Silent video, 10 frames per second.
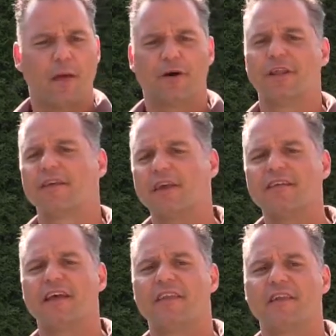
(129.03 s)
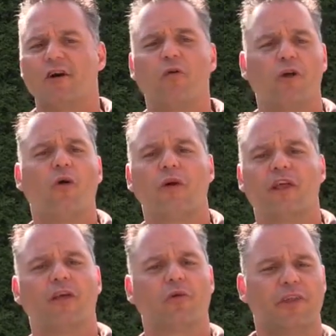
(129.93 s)
But the thing that they don't know and
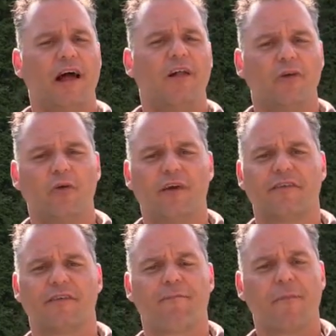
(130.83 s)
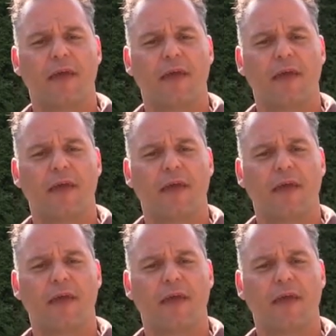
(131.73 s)
they don't tell you is